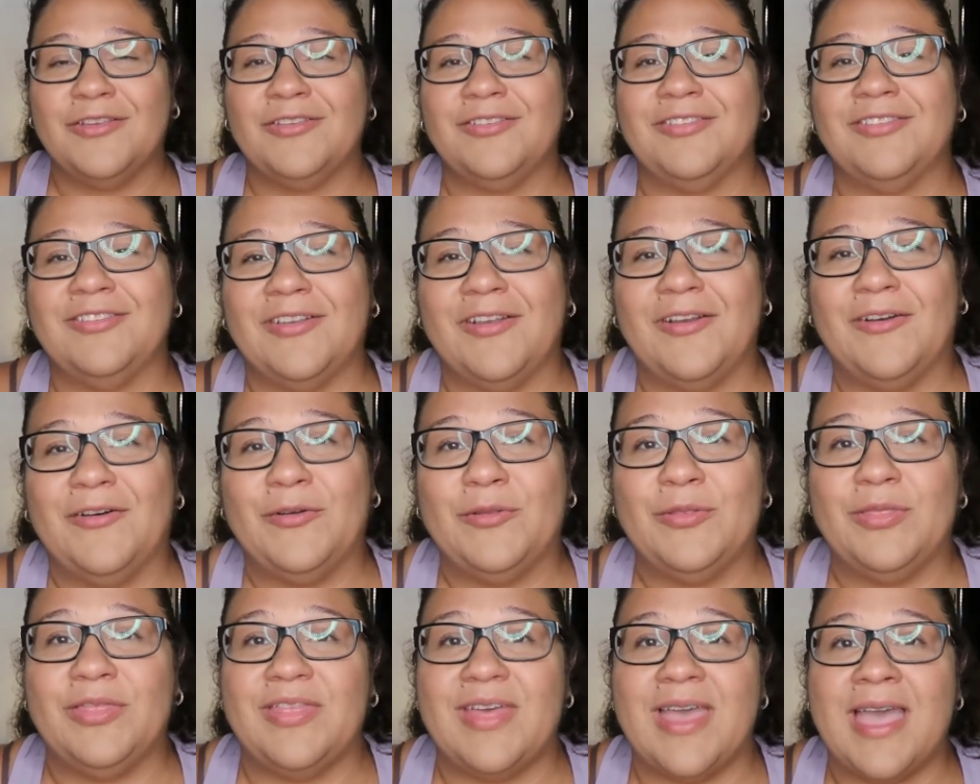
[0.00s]

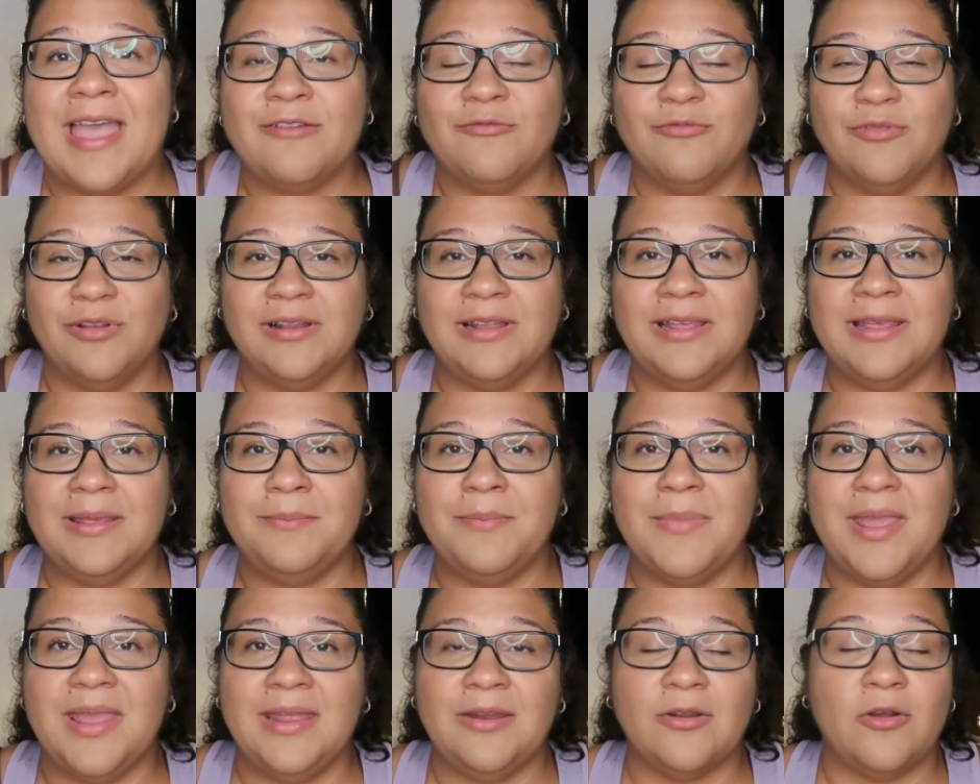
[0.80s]
so that really
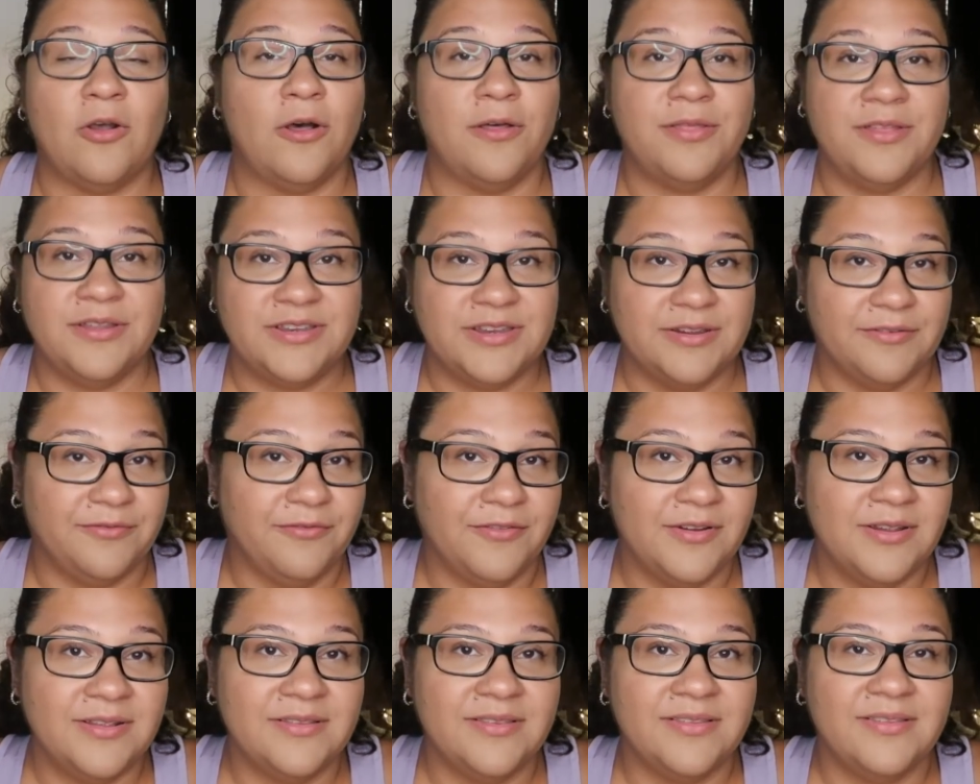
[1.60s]
made all the
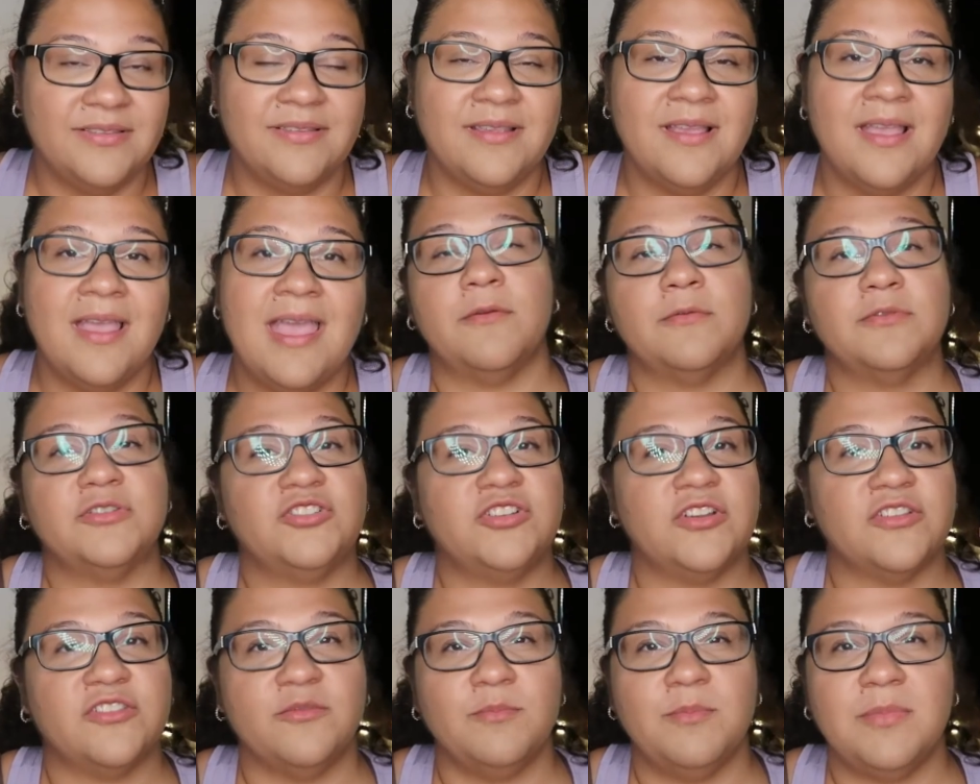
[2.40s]
difference if it was
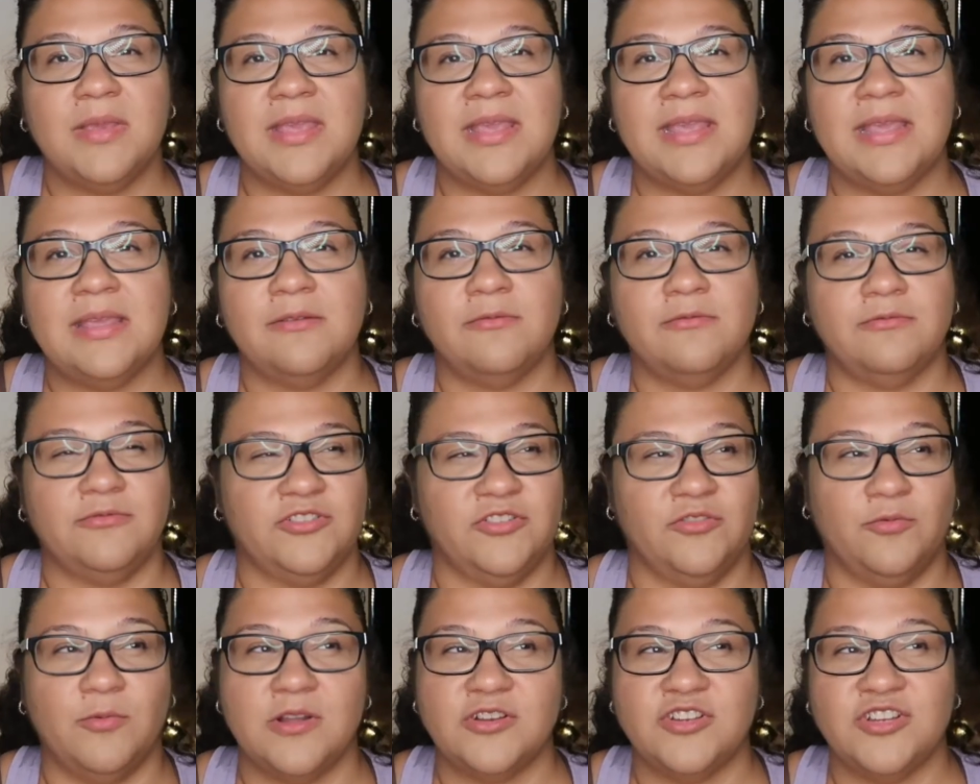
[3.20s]
just me
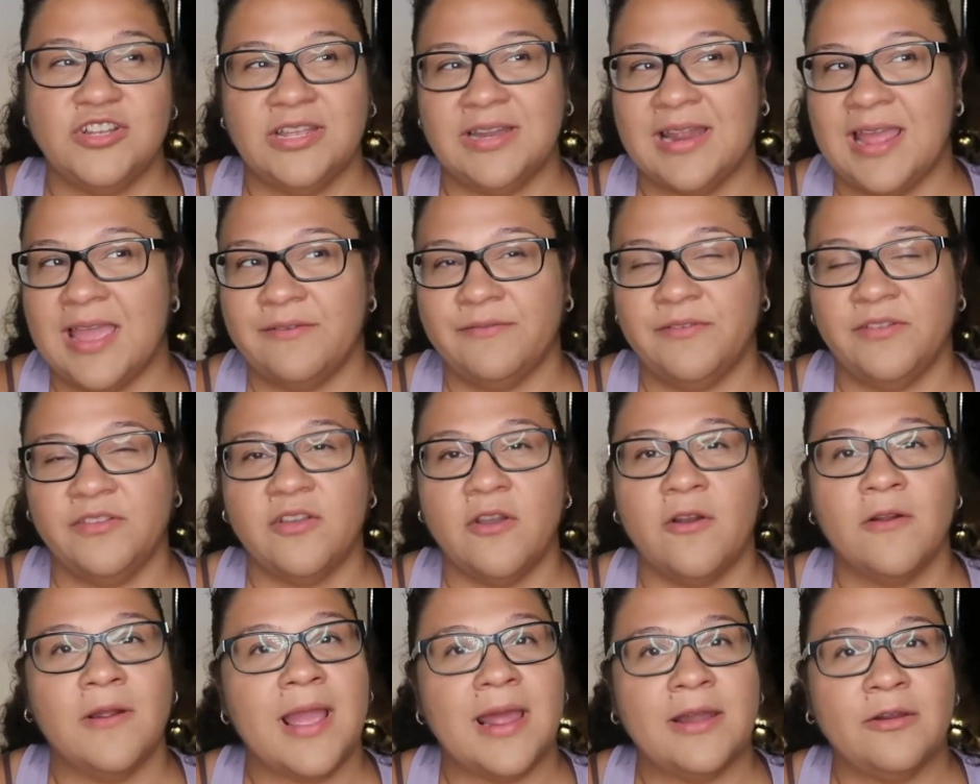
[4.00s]
just watching an
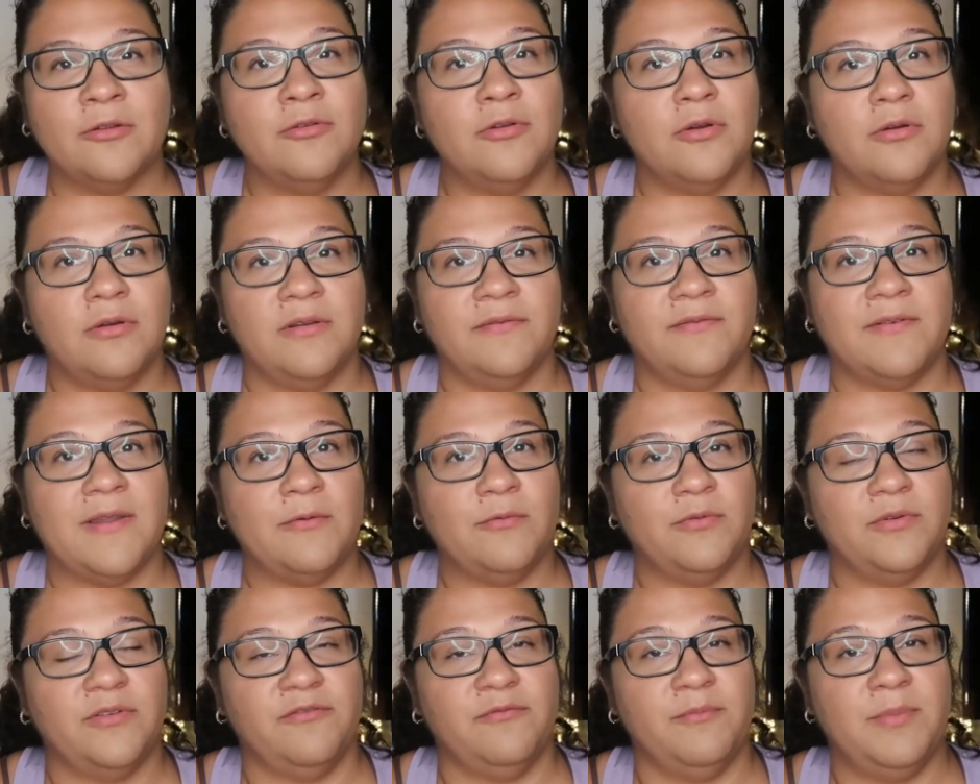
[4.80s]
avatar i don't know if i
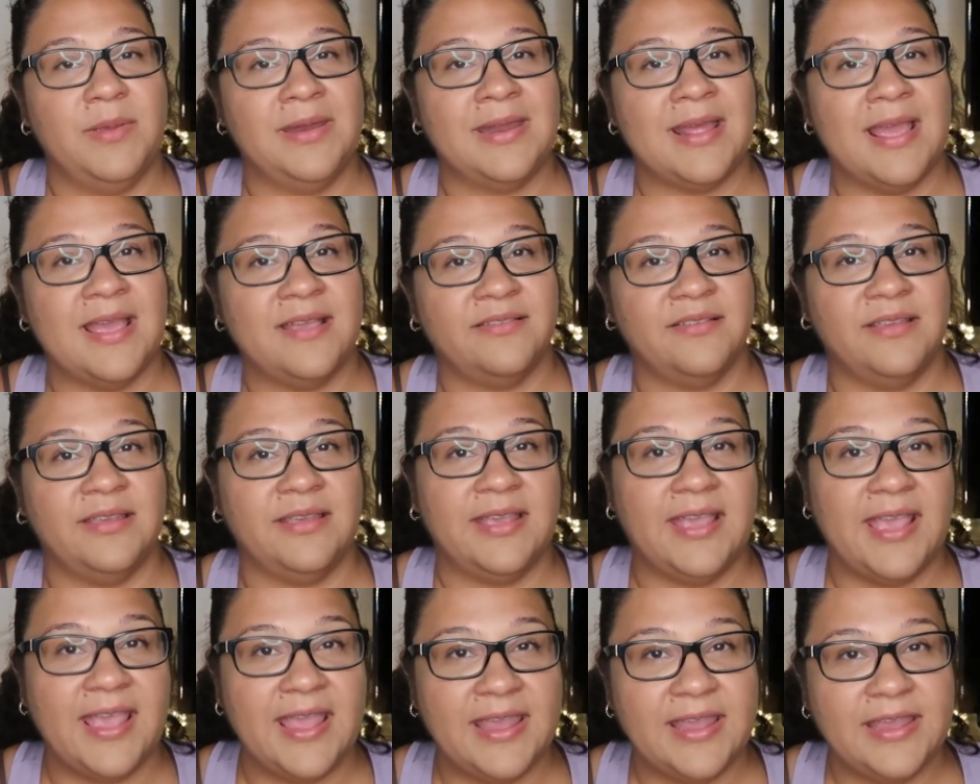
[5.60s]
would have been as
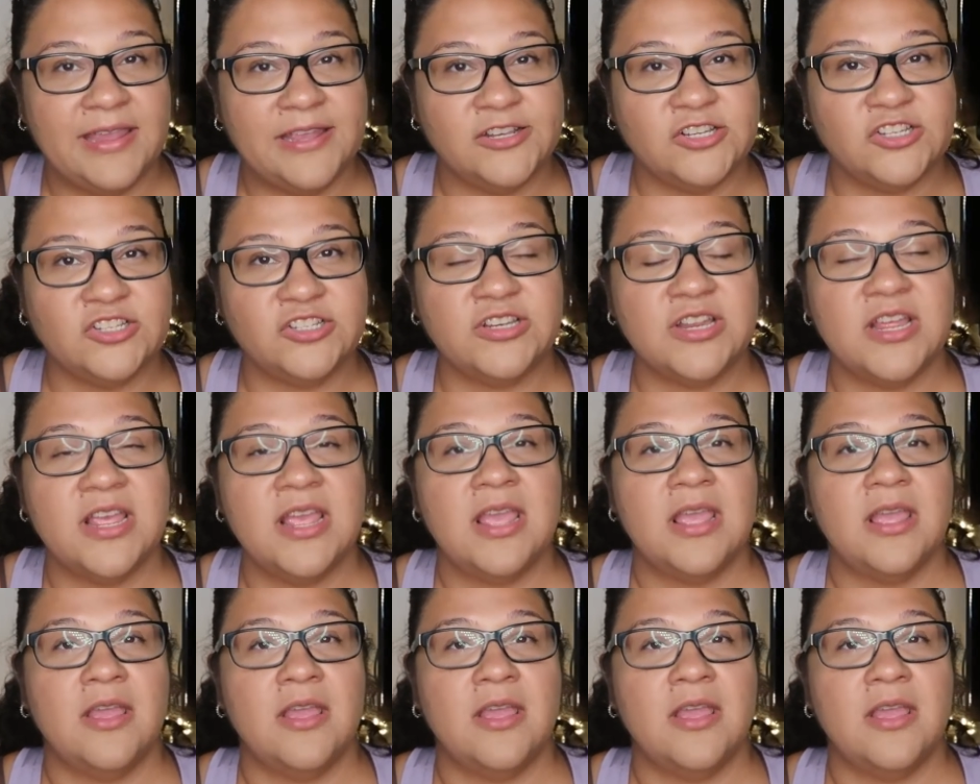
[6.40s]
engaged